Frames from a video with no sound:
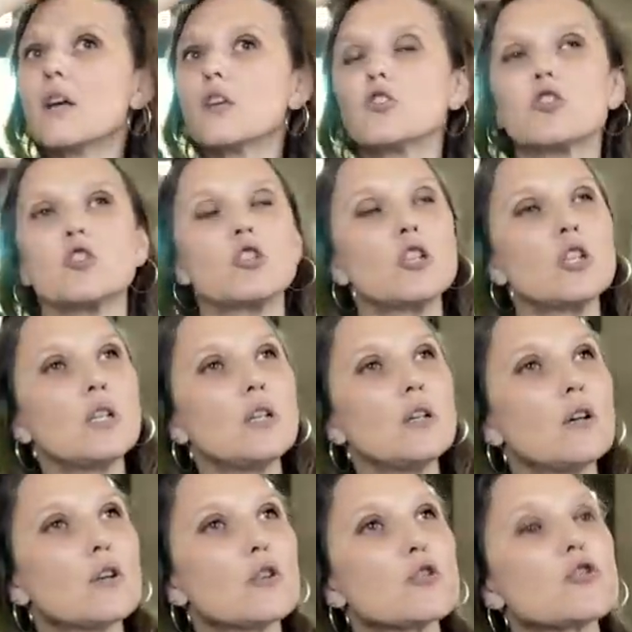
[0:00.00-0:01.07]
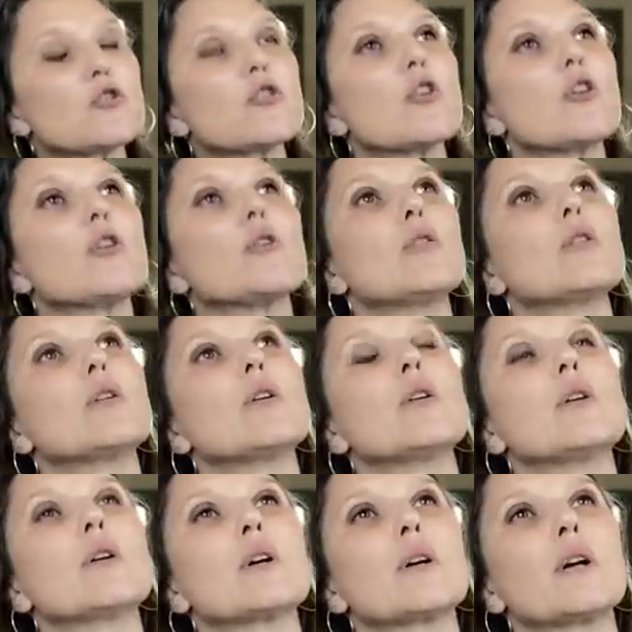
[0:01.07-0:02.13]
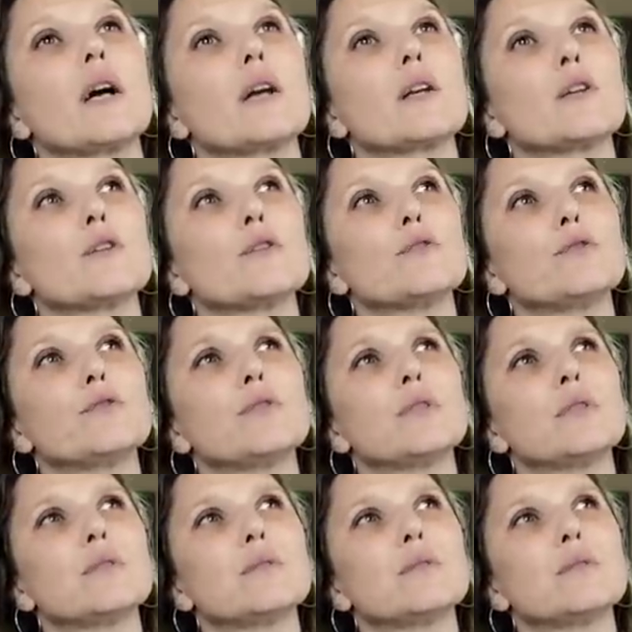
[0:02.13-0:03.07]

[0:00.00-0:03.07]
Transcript: she also kind of,